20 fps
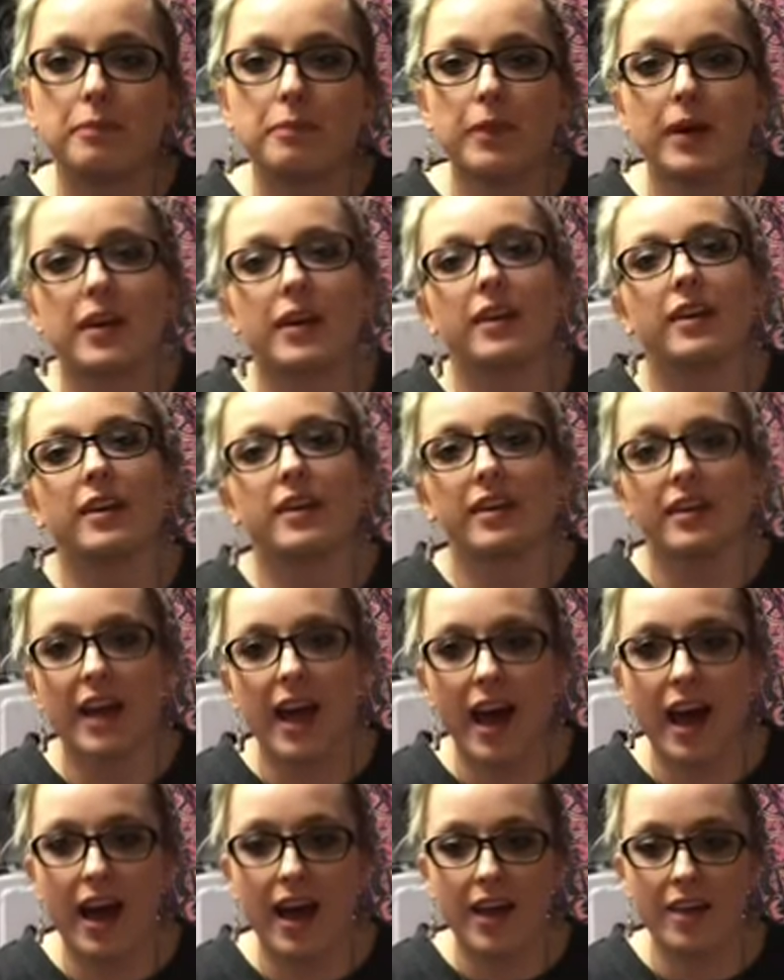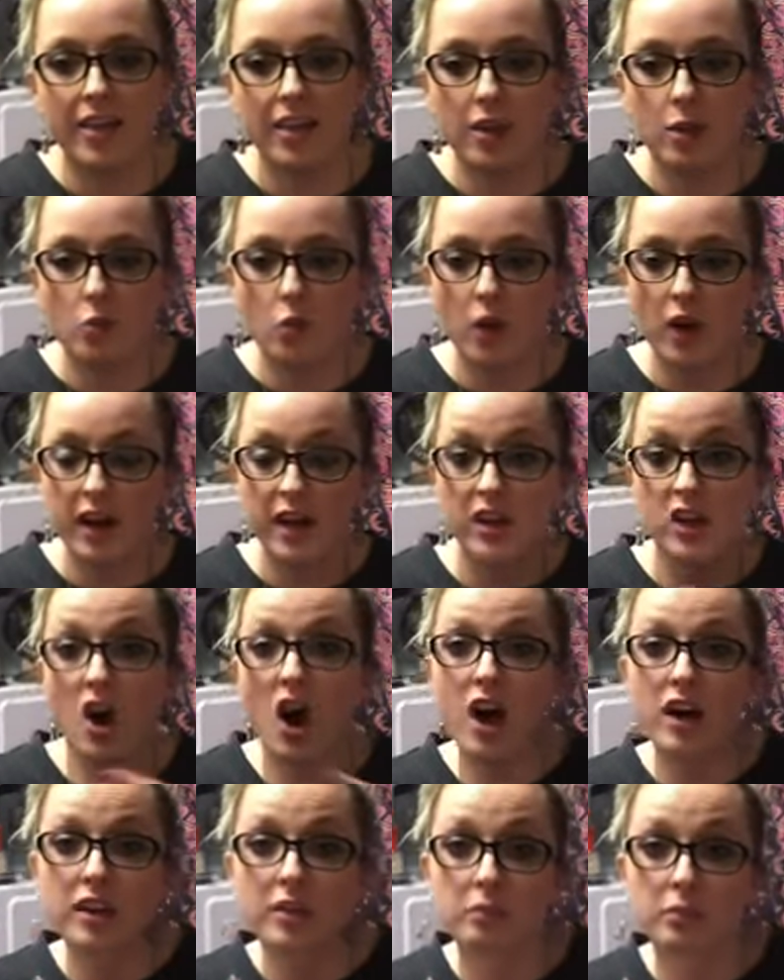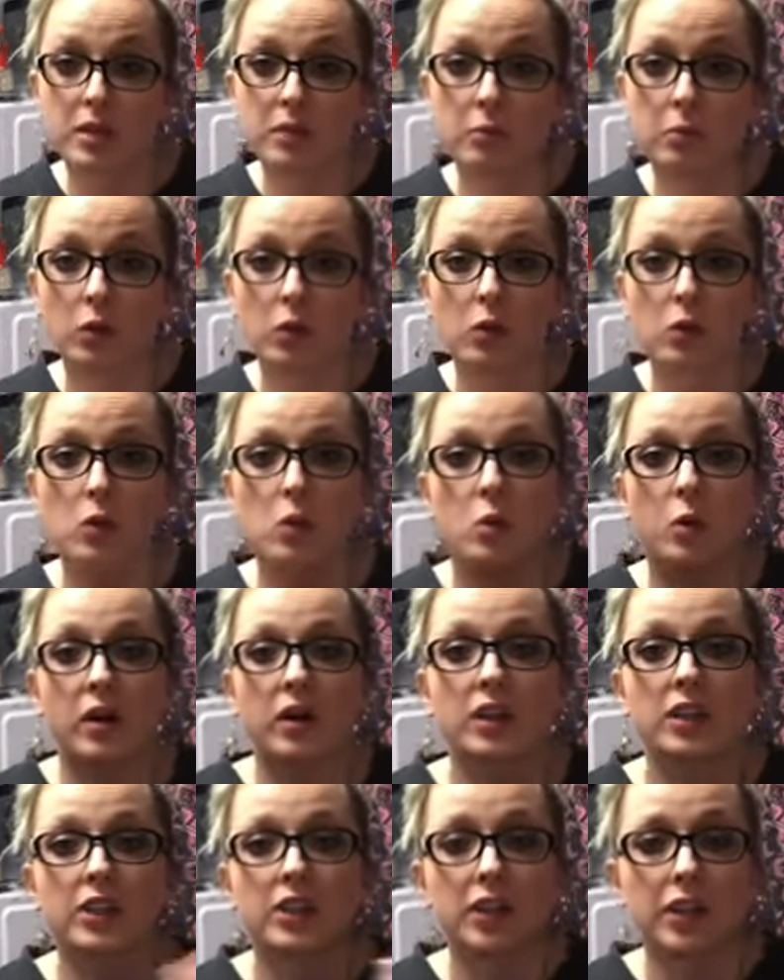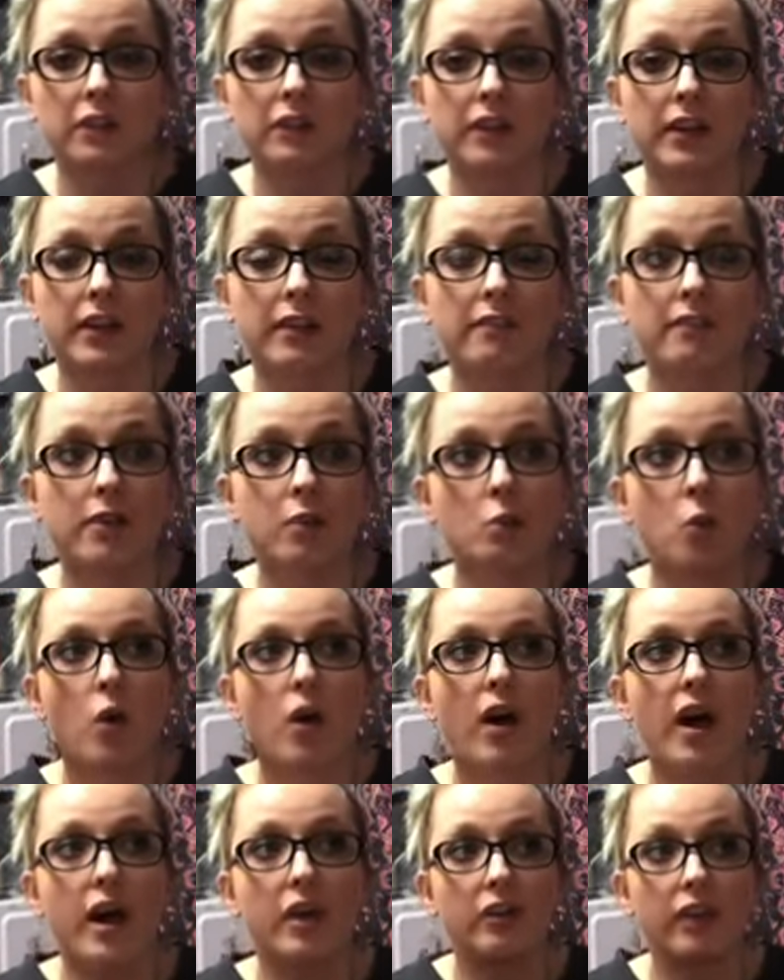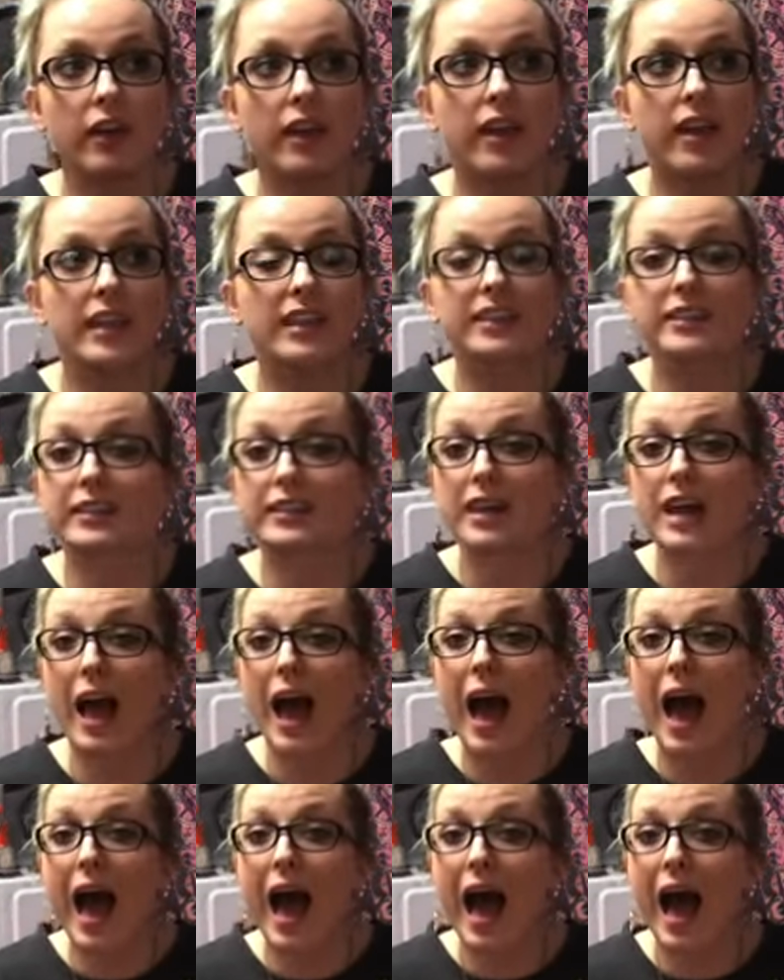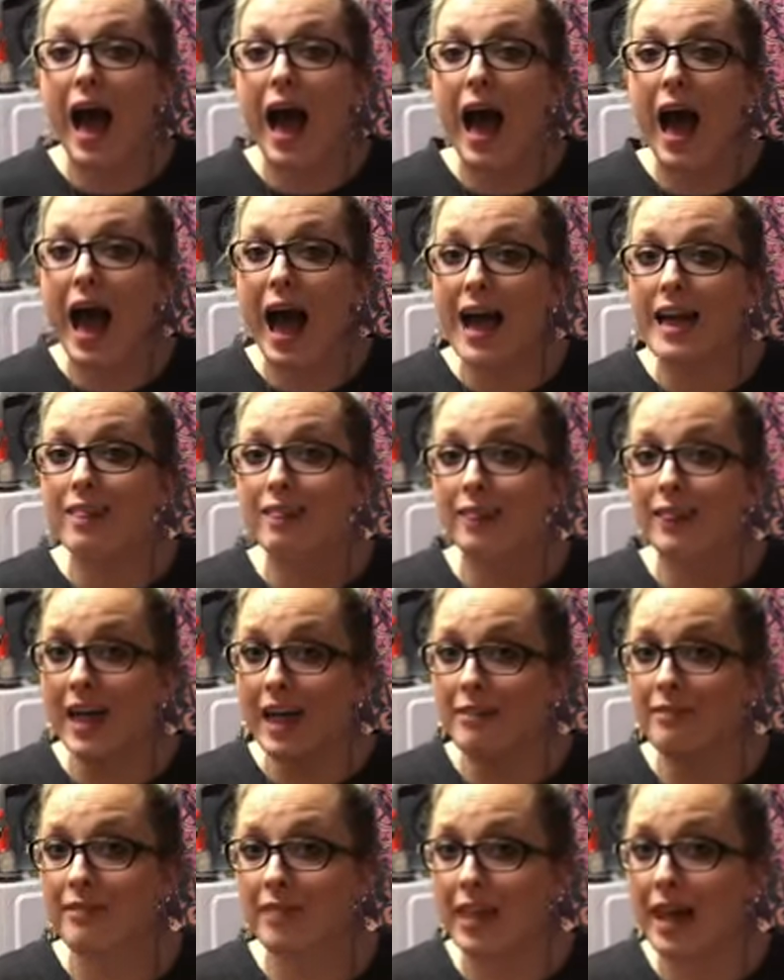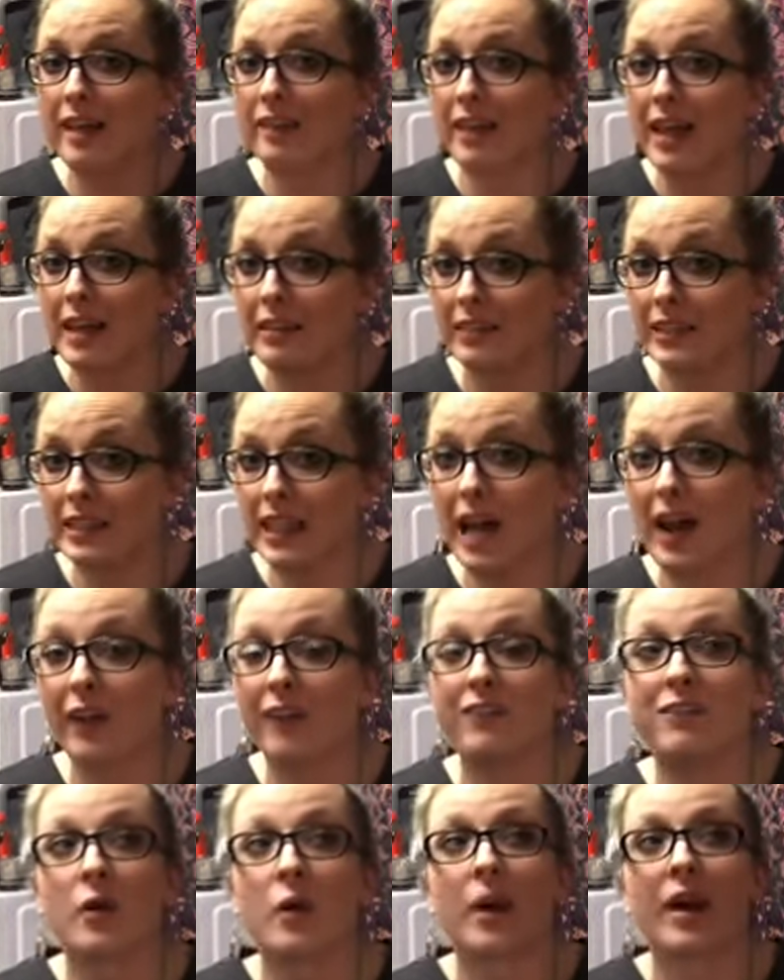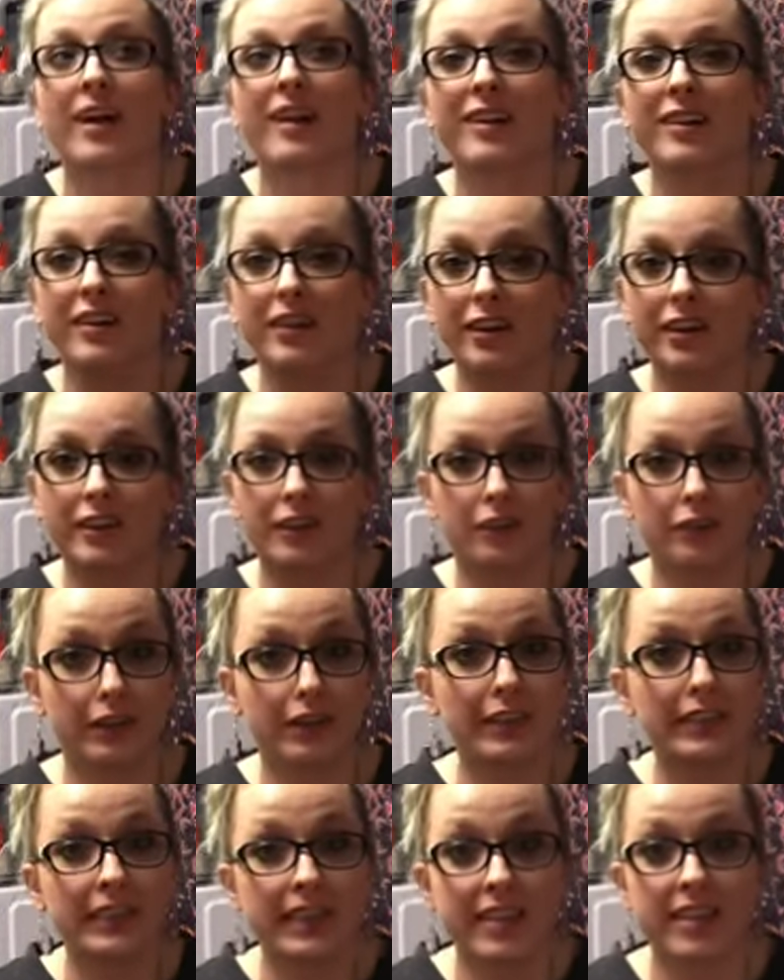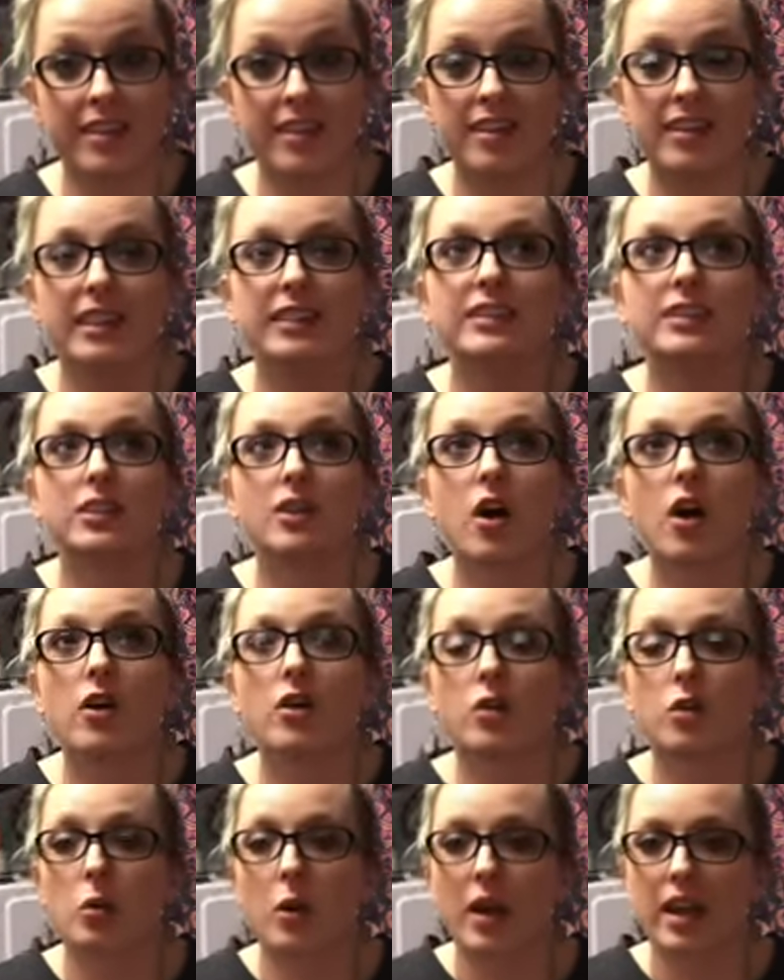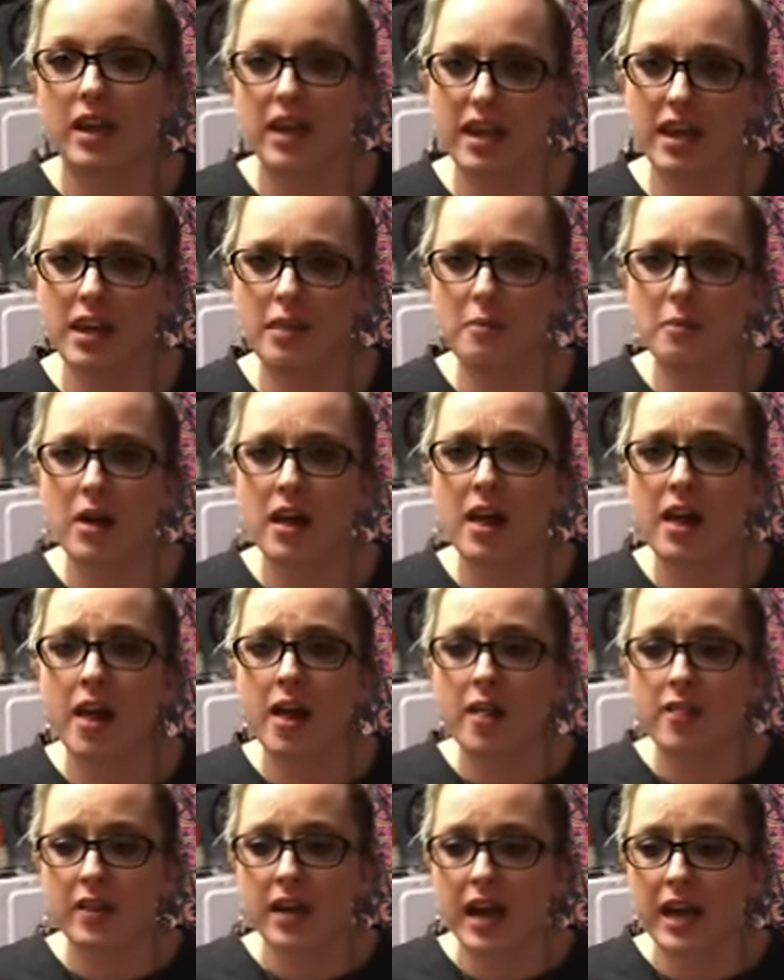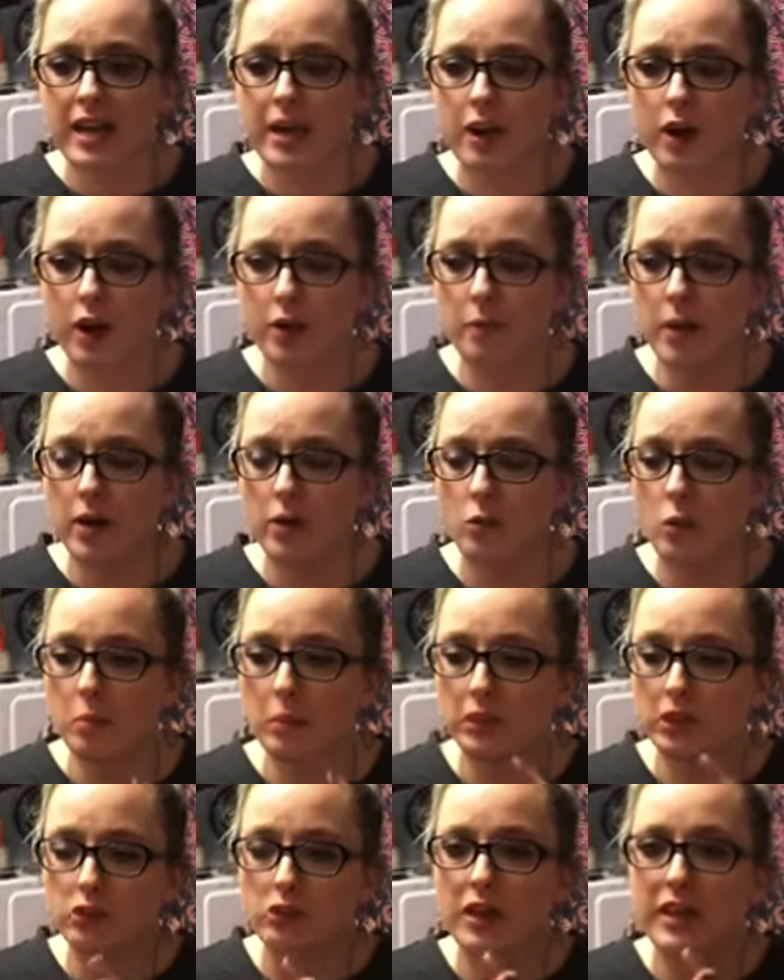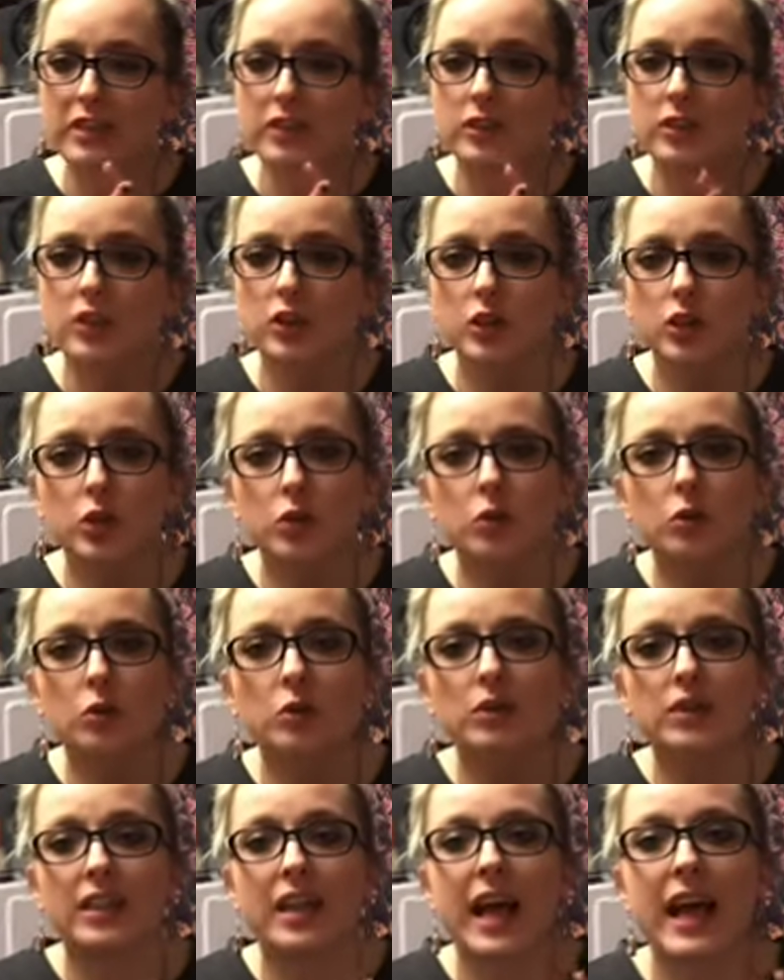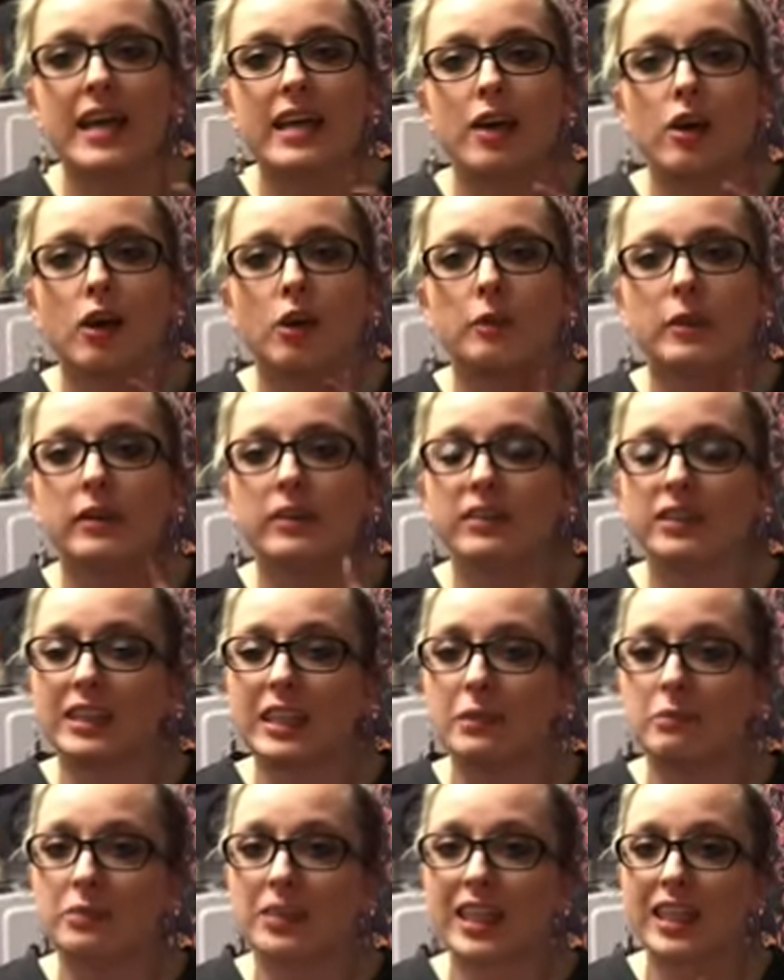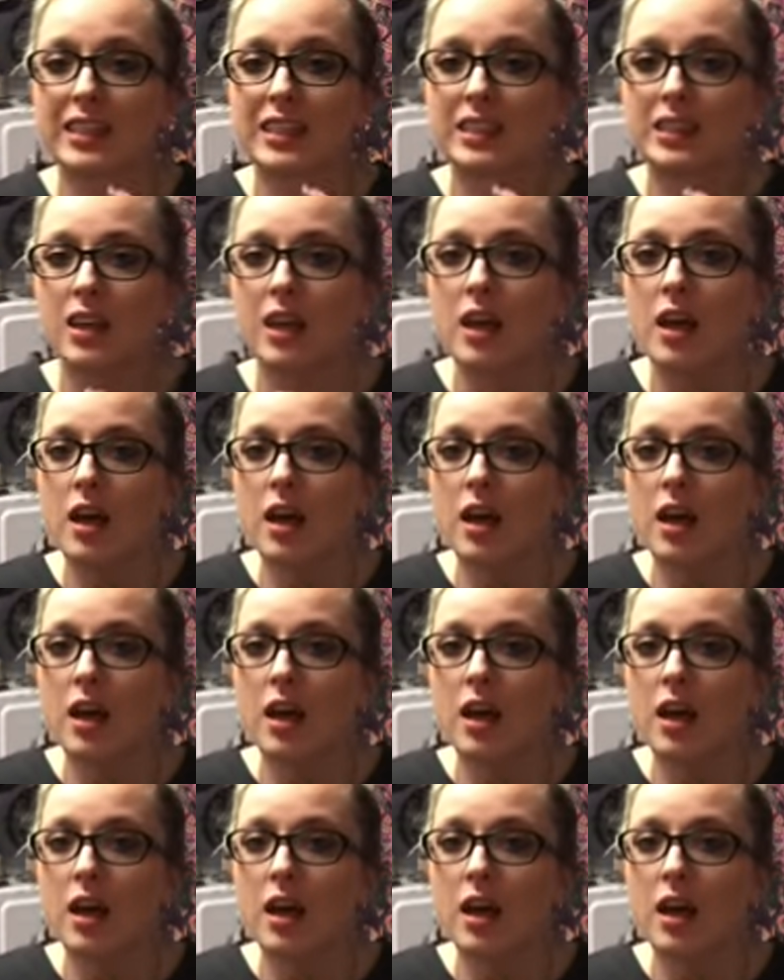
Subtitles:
But yeah, and then the more I talked to people who were conservative, the more I realized I left that lifestyle for a good reason, and that's not who I am, that I care about a woman's right to choose, that I care about same-sex